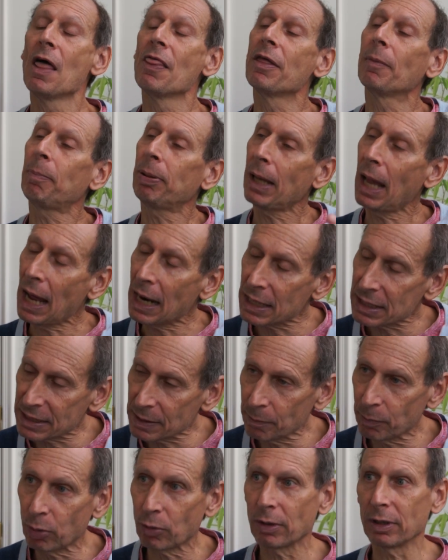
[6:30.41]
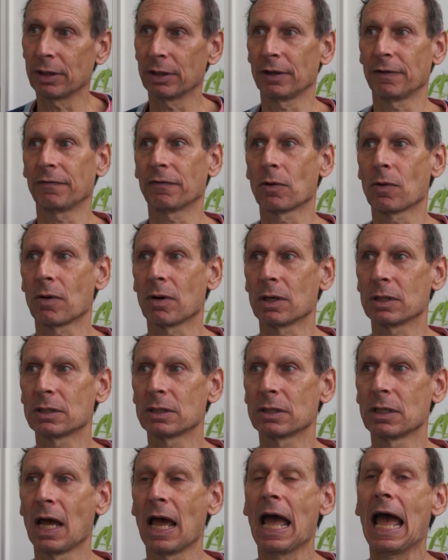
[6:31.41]
The plot is important, of
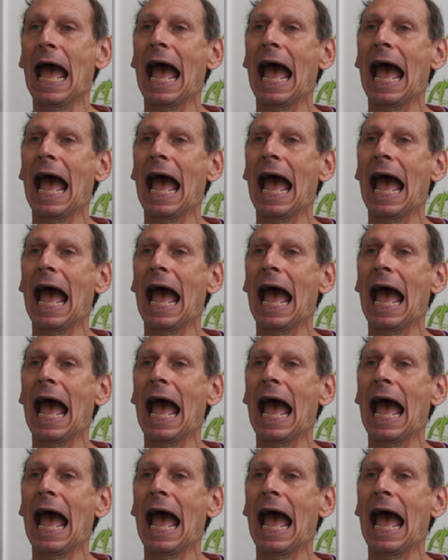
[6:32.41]
course,